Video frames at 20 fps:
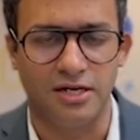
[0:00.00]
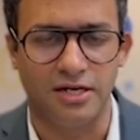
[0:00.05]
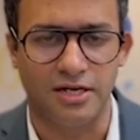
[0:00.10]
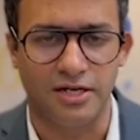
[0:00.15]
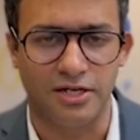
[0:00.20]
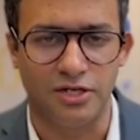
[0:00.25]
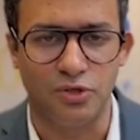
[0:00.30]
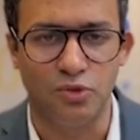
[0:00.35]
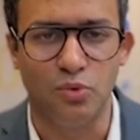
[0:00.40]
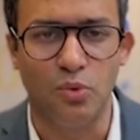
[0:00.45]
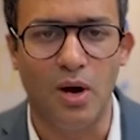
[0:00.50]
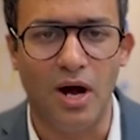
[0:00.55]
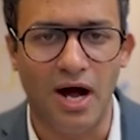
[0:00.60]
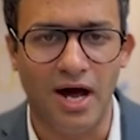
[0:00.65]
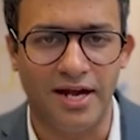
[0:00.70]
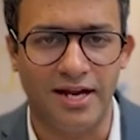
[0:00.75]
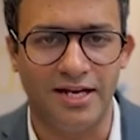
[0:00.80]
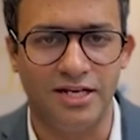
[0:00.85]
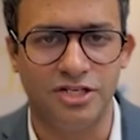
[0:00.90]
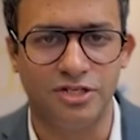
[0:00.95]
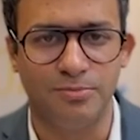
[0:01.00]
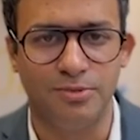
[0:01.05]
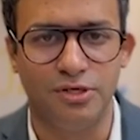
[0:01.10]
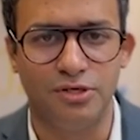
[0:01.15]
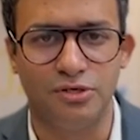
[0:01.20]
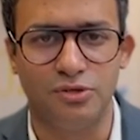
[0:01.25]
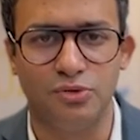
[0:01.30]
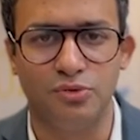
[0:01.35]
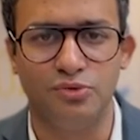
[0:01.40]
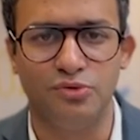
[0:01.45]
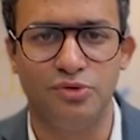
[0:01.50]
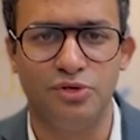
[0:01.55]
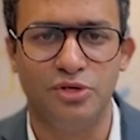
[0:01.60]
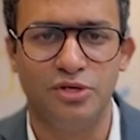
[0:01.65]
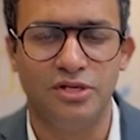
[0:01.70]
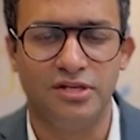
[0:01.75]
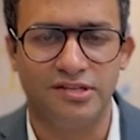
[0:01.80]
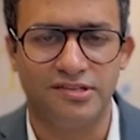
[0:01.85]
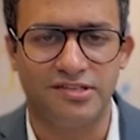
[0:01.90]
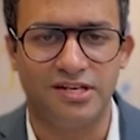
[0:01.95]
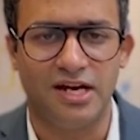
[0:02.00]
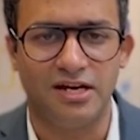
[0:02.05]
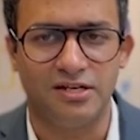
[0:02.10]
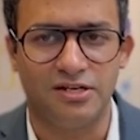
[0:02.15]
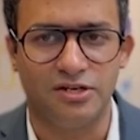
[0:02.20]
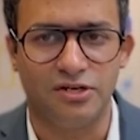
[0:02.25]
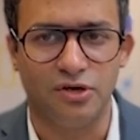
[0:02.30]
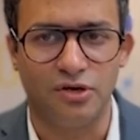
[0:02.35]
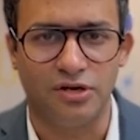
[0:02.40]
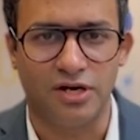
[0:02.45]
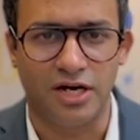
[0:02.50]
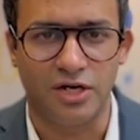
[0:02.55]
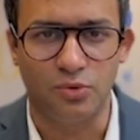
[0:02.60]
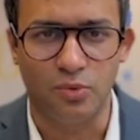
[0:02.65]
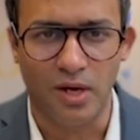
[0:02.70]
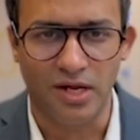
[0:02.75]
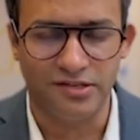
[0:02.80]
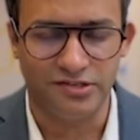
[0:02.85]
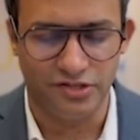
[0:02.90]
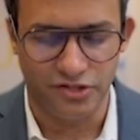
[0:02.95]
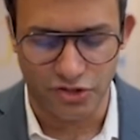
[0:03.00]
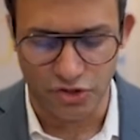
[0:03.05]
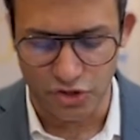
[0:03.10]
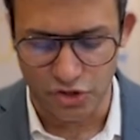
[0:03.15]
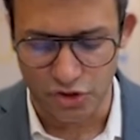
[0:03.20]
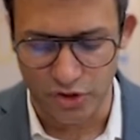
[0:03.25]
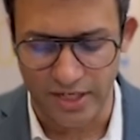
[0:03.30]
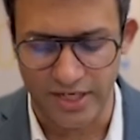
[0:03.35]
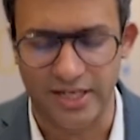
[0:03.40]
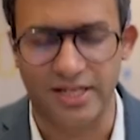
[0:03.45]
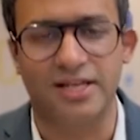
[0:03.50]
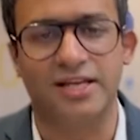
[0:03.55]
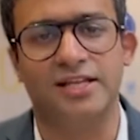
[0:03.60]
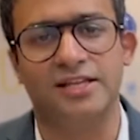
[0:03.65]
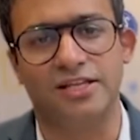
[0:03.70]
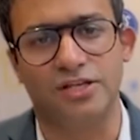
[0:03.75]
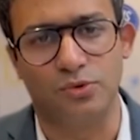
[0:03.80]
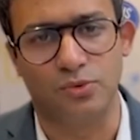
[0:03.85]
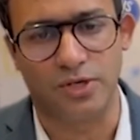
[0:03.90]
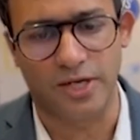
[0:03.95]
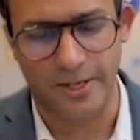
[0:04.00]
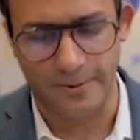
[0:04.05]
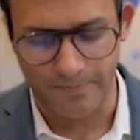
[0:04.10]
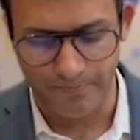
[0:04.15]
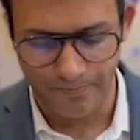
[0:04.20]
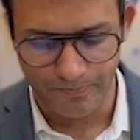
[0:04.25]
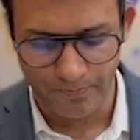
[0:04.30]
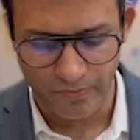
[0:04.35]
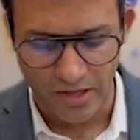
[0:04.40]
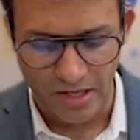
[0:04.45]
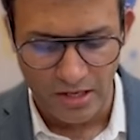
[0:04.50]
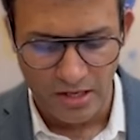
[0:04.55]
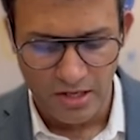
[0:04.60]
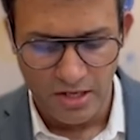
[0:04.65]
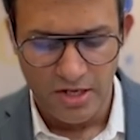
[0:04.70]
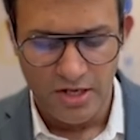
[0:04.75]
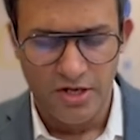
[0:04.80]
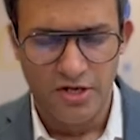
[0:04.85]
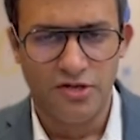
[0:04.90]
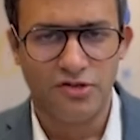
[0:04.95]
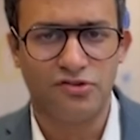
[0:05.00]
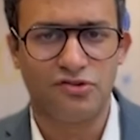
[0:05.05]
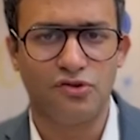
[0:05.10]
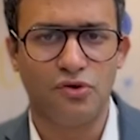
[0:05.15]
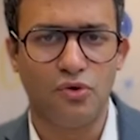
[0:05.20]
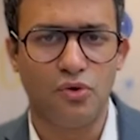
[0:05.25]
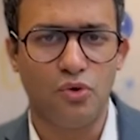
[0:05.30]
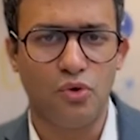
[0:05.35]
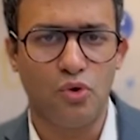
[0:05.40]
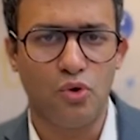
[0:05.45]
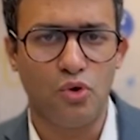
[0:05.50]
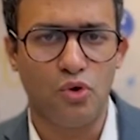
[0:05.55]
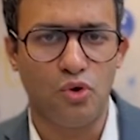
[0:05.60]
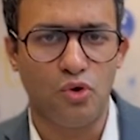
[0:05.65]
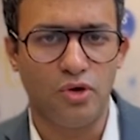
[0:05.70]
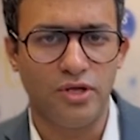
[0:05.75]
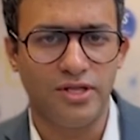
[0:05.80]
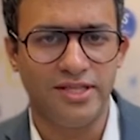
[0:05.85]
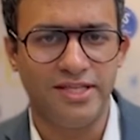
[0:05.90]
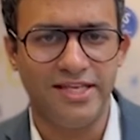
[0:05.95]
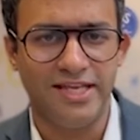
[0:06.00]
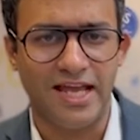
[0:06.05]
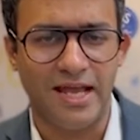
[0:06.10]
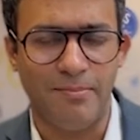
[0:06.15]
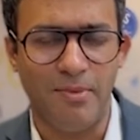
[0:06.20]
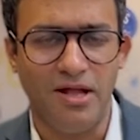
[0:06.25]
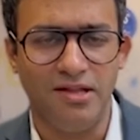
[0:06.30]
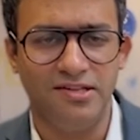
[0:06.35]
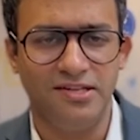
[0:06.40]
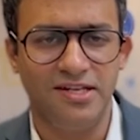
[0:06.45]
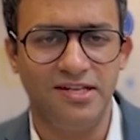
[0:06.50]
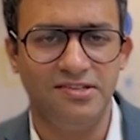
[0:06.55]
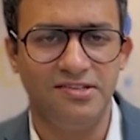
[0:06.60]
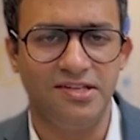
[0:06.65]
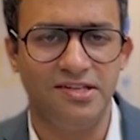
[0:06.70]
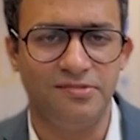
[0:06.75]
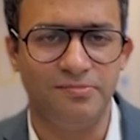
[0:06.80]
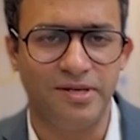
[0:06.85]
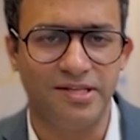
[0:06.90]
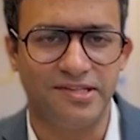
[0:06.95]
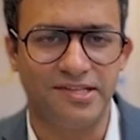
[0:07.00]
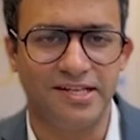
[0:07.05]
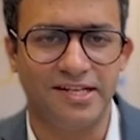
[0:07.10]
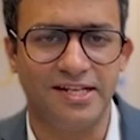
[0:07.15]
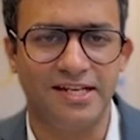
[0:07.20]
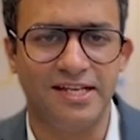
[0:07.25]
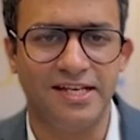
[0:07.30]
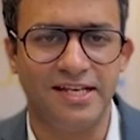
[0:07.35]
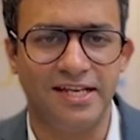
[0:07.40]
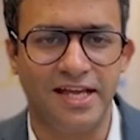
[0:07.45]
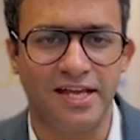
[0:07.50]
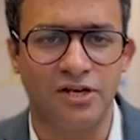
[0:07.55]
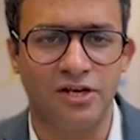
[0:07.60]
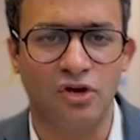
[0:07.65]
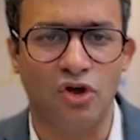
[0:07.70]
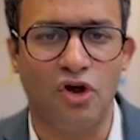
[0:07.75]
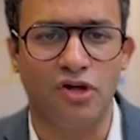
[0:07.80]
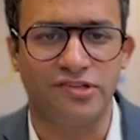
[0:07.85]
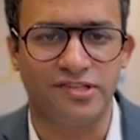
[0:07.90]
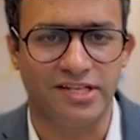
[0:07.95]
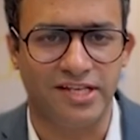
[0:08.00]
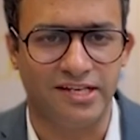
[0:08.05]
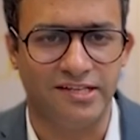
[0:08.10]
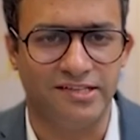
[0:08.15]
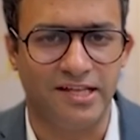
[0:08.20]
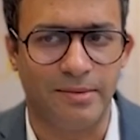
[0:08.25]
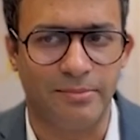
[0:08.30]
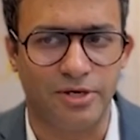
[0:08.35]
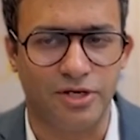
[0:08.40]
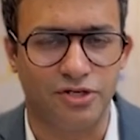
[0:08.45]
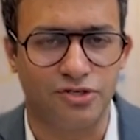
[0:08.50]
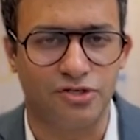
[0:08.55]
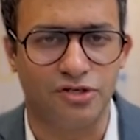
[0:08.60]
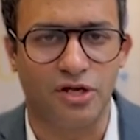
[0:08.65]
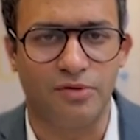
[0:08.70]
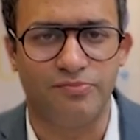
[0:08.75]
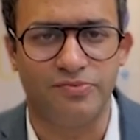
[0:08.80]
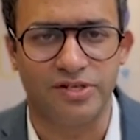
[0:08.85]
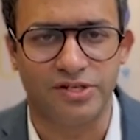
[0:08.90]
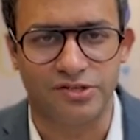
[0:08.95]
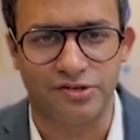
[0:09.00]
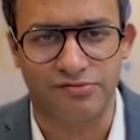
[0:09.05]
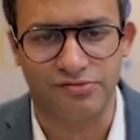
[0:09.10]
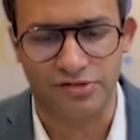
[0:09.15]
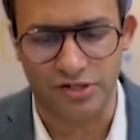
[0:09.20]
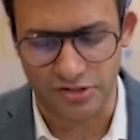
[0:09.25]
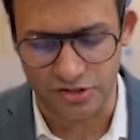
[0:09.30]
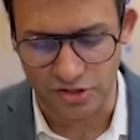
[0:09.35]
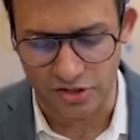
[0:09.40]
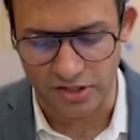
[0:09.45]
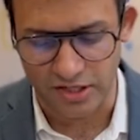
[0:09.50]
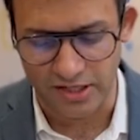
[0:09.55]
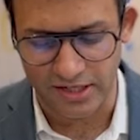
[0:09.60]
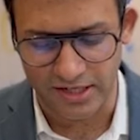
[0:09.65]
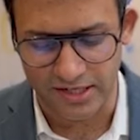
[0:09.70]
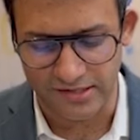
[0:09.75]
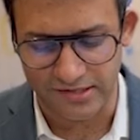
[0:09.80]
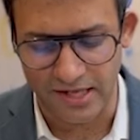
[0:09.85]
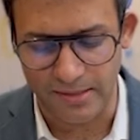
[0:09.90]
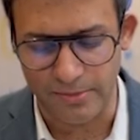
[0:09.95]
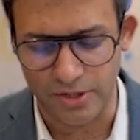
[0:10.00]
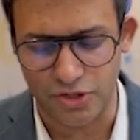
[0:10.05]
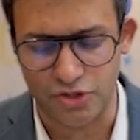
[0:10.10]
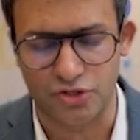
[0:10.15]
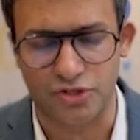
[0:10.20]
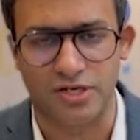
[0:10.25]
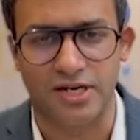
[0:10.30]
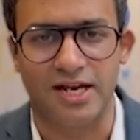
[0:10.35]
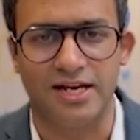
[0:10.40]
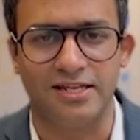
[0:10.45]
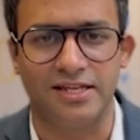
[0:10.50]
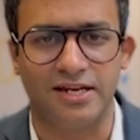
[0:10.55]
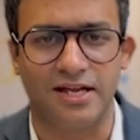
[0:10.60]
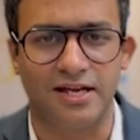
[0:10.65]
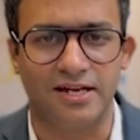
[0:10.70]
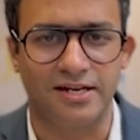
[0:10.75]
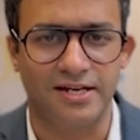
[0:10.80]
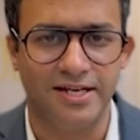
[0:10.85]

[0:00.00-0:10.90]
you are eligible to start your advanced surgical training in the UK. So the MRCS is basically an OSCE examination, objective structured clinical examination, and there are